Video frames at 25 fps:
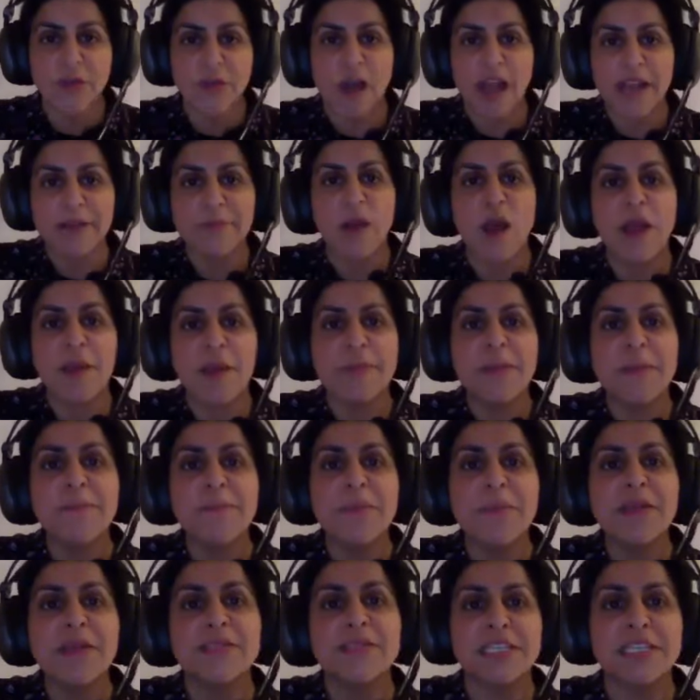I'd, i had been
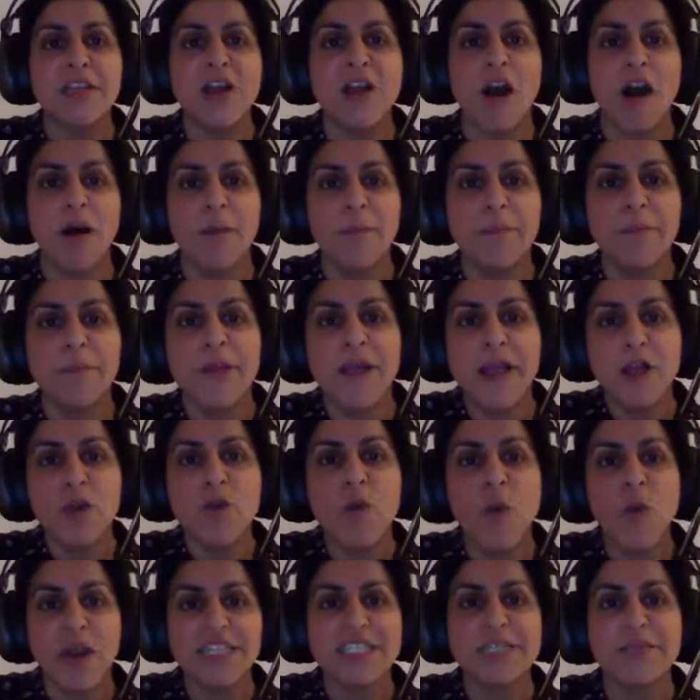building up
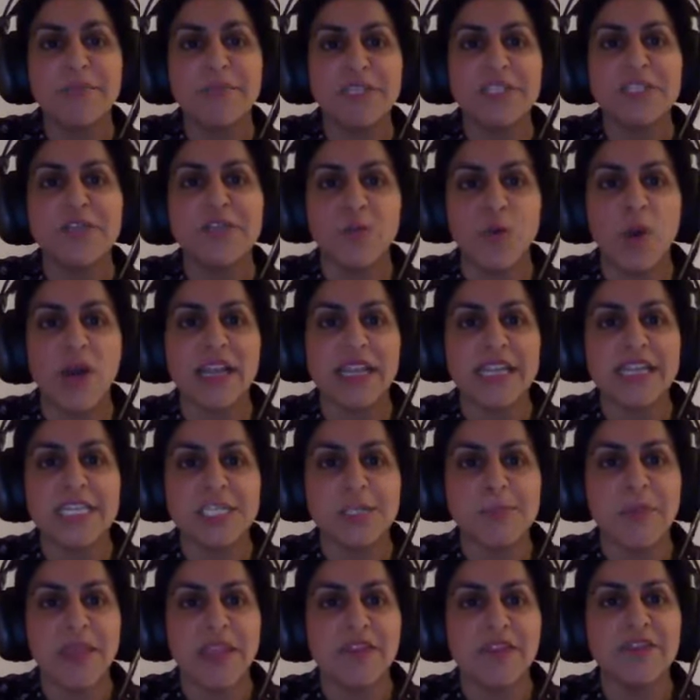quite a bit of work
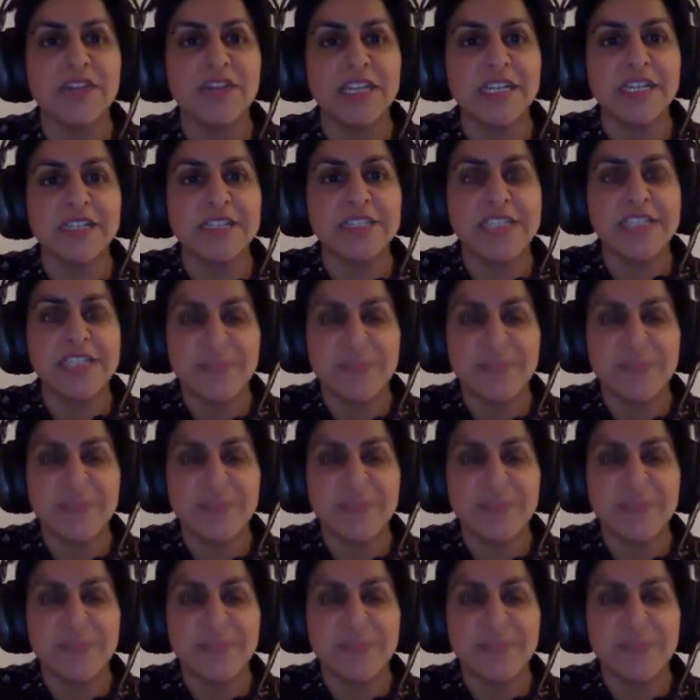experience